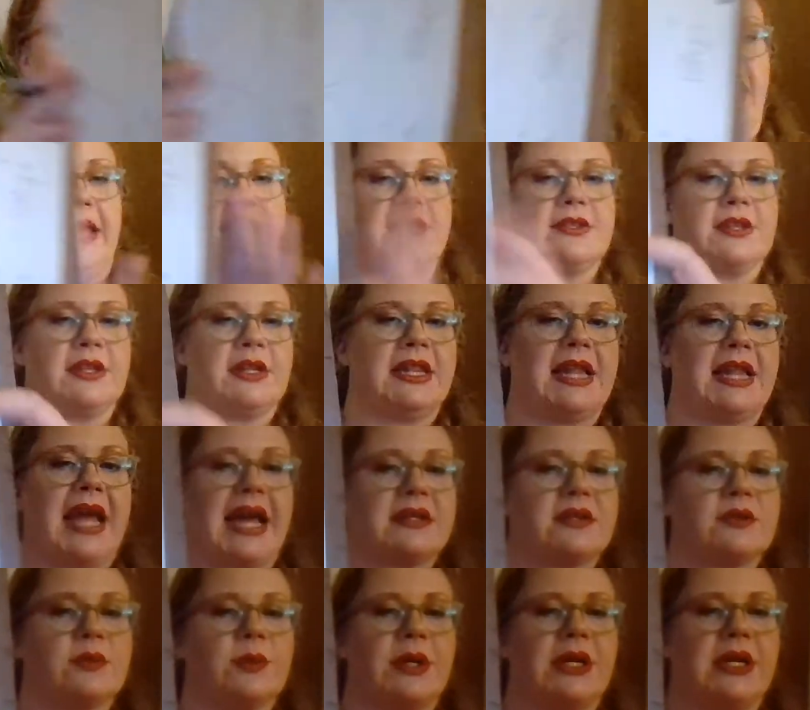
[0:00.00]
right, so the
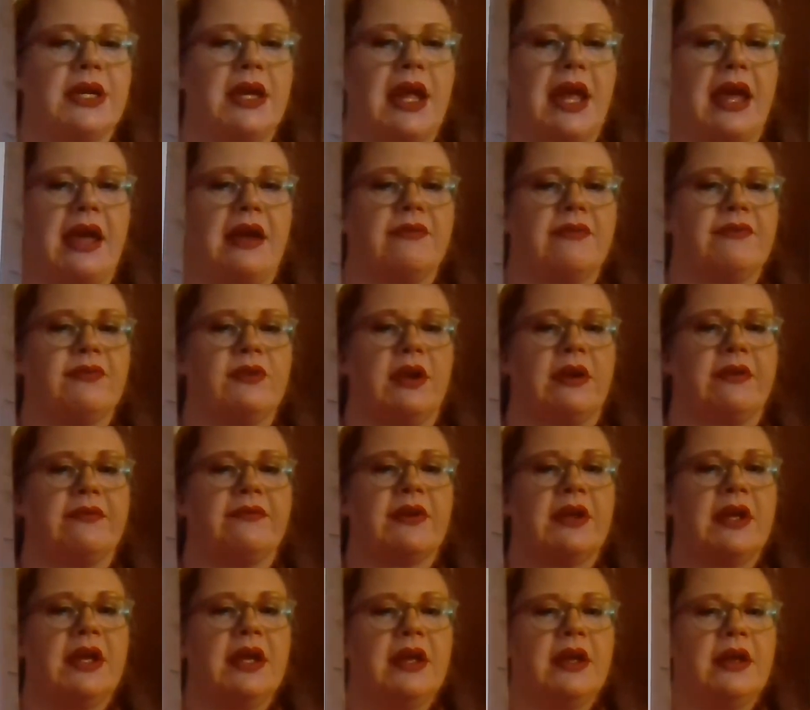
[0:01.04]
last one, F, you have
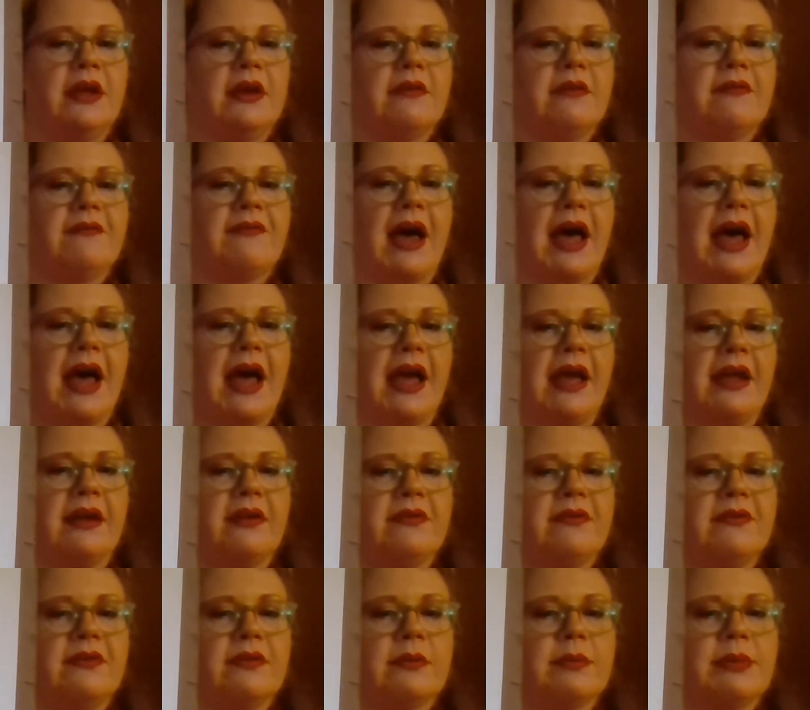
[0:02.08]

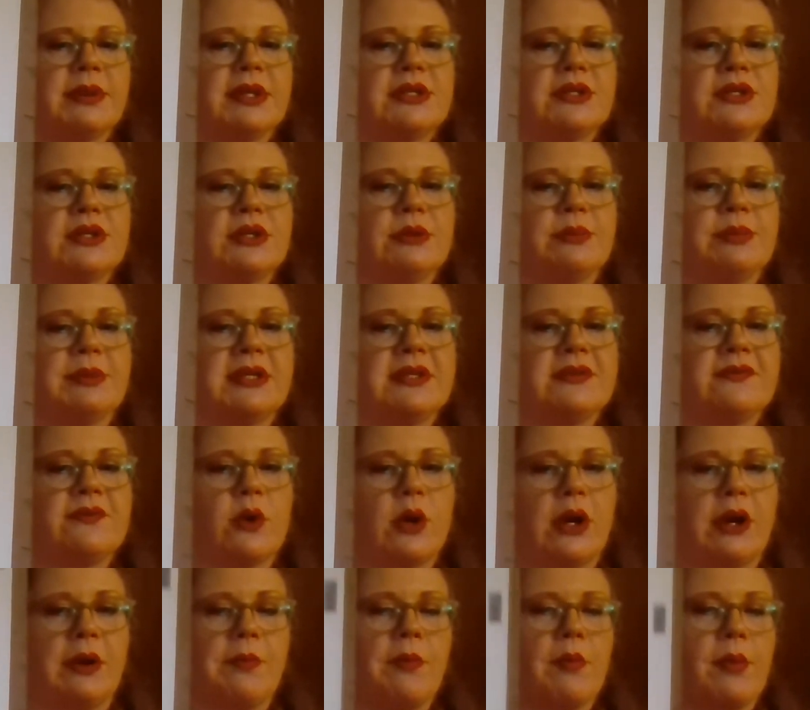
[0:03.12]
5 plus 2 plus
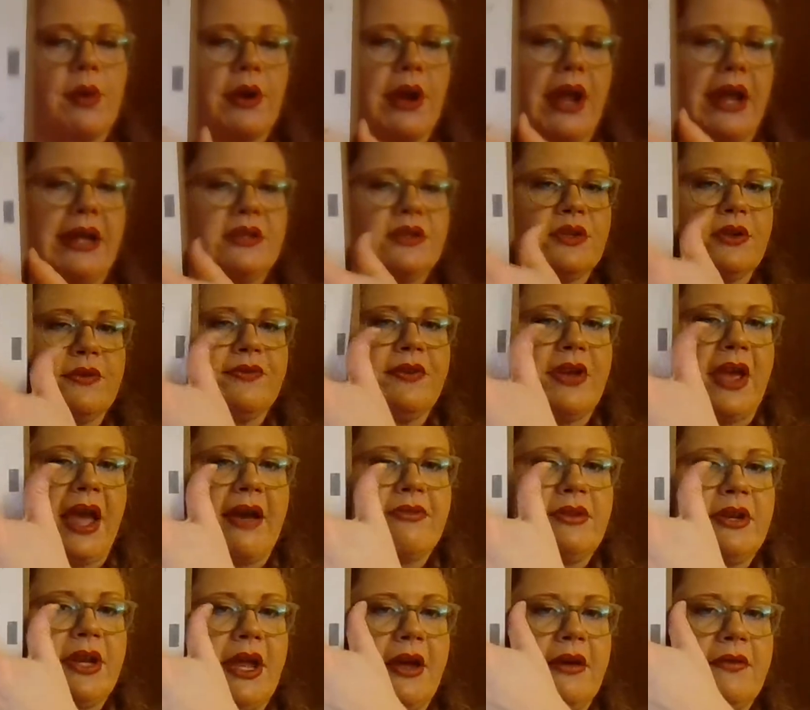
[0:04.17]
4. Okay, so if you
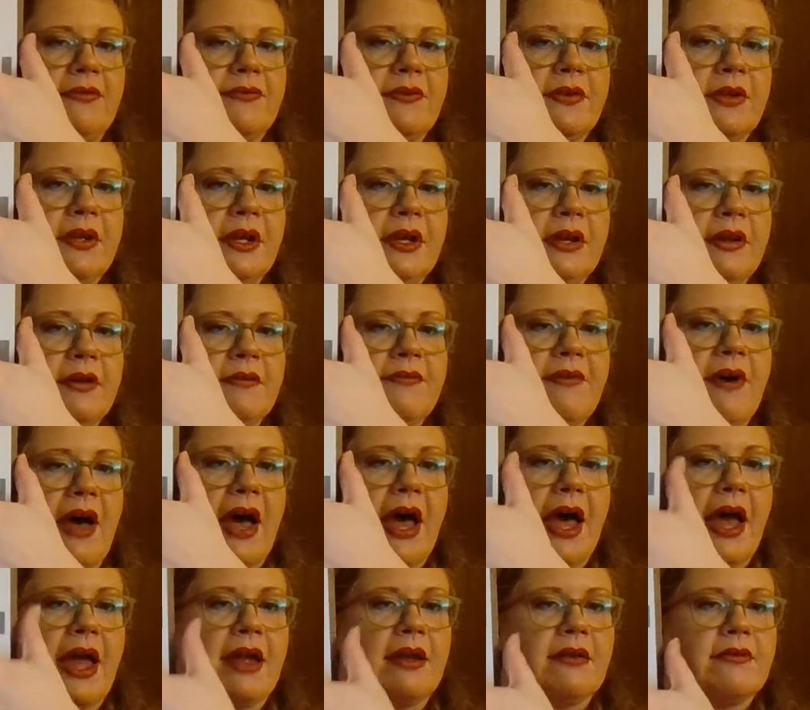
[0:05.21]
have enough,
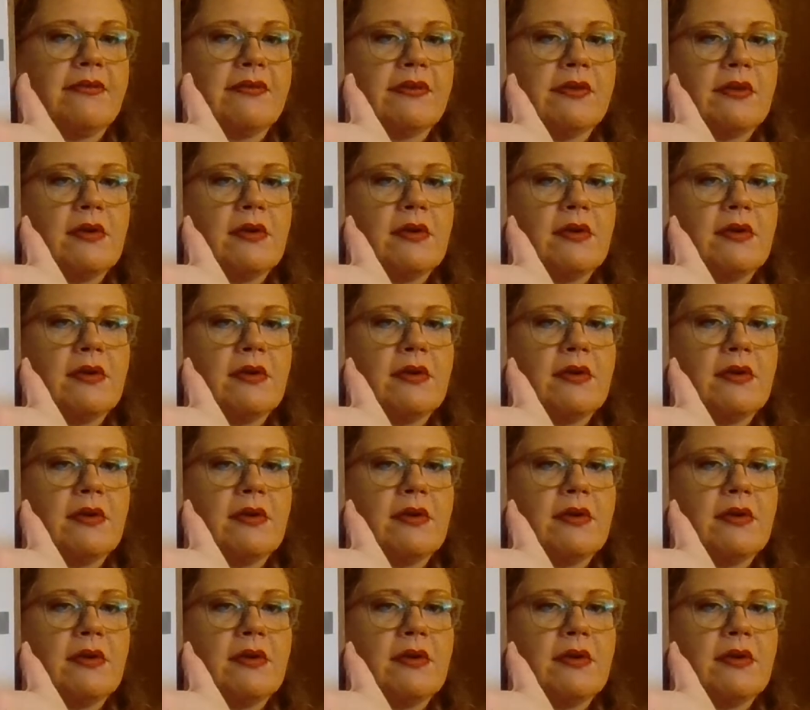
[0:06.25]
5,